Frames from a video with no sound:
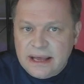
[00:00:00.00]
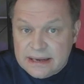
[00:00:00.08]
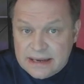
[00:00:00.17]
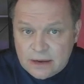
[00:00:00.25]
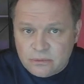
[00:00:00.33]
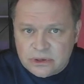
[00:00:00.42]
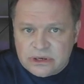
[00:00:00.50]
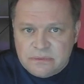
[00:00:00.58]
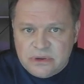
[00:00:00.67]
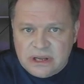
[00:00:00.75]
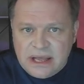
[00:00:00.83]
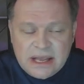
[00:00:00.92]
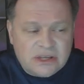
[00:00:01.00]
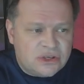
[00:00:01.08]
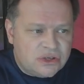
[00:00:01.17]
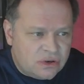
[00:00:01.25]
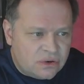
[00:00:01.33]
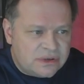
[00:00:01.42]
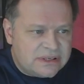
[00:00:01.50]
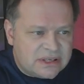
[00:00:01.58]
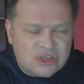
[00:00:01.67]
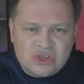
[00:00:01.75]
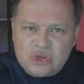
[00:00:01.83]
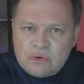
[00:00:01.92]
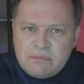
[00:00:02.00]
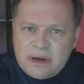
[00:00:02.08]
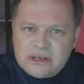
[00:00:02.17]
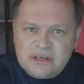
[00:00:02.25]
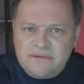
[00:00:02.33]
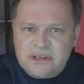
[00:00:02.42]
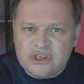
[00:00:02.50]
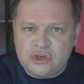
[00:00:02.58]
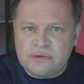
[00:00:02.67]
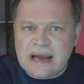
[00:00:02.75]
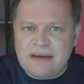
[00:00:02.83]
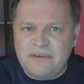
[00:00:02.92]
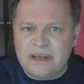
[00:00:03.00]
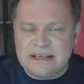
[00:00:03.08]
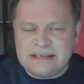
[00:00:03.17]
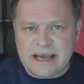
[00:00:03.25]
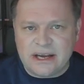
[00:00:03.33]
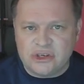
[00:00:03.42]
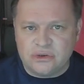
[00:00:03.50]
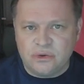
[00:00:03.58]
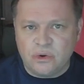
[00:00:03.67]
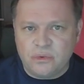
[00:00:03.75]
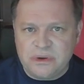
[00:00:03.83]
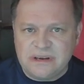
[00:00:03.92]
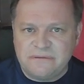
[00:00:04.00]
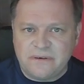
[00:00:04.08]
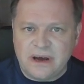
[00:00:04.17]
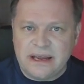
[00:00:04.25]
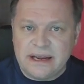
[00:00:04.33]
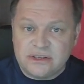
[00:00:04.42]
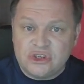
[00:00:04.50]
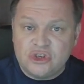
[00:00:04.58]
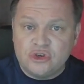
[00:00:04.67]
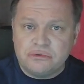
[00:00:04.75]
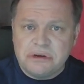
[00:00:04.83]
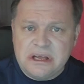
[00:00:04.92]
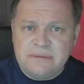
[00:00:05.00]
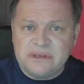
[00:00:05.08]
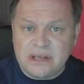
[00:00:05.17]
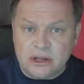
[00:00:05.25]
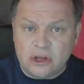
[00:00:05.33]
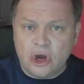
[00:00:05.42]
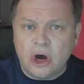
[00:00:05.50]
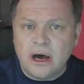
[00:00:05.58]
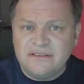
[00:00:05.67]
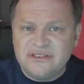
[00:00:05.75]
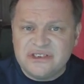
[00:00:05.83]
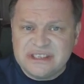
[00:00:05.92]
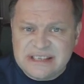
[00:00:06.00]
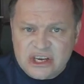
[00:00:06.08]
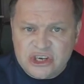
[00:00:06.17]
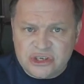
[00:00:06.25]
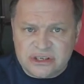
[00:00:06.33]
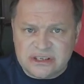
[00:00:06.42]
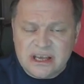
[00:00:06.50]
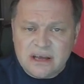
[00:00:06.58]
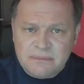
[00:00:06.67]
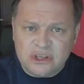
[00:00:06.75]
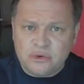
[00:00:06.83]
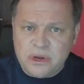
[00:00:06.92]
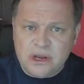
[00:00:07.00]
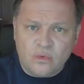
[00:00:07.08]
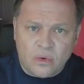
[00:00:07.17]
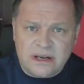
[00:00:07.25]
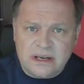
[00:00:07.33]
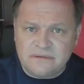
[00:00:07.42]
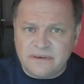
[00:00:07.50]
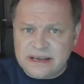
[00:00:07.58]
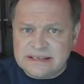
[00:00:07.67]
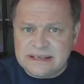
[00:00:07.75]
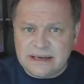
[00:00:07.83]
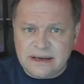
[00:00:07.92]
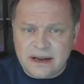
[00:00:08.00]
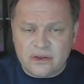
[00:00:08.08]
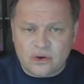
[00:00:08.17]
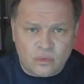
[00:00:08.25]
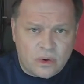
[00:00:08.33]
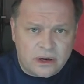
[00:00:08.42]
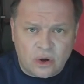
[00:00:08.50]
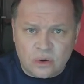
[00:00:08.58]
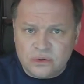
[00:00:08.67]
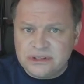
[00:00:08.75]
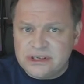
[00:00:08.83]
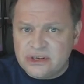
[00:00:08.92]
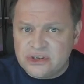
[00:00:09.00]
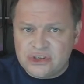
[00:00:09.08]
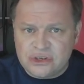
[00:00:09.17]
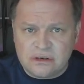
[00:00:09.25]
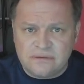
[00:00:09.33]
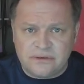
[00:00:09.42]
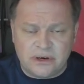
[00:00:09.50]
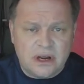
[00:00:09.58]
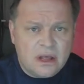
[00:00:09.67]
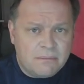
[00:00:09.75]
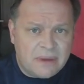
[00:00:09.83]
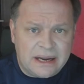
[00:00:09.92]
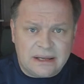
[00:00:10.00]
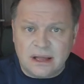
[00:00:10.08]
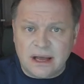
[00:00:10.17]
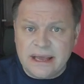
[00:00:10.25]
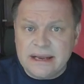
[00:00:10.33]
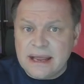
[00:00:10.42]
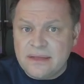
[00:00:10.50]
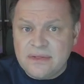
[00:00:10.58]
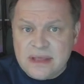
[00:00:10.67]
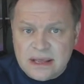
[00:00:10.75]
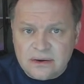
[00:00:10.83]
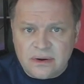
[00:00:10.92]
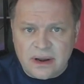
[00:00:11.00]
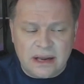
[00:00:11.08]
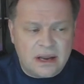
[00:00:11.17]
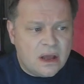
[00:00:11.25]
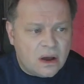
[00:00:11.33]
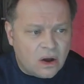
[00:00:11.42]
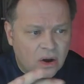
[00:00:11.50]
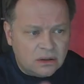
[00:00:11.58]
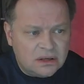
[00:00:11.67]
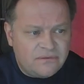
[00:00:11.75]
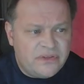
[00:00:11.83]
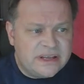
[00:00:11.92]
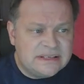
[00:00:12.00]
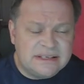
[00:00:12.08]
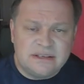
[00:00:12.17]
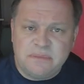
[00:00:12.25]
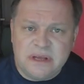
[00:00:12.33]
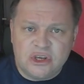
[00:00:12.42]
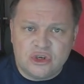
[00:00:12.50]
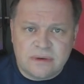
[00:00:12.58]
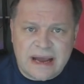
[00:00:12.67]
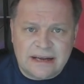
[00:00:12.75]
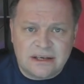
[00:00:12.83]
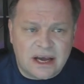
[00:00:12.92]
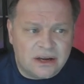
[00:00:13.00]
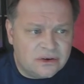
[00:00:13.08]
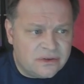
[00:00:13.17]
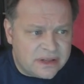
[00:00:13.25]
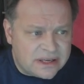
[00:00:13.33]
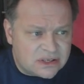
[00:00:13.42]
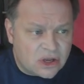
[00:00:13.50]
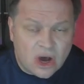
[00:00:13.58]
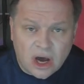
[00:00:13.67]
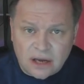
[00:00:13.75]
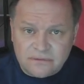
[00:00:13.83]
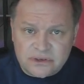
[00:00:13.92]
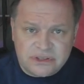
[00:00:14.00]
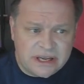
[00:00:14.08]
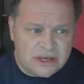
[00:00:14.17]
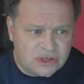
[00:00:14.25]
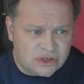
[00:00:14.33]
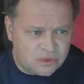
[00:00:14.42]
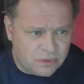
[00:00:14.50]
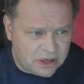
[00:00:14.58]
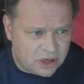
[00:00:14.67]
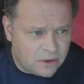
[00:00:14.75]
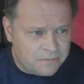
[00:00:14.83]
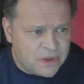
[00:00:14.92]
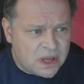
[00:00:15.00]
network communications, you notice that so much of this traffic is actually what we define as streams and conversations between one device and another, one host and a server, my client and the internet. All of this is being tracked under this conversations window.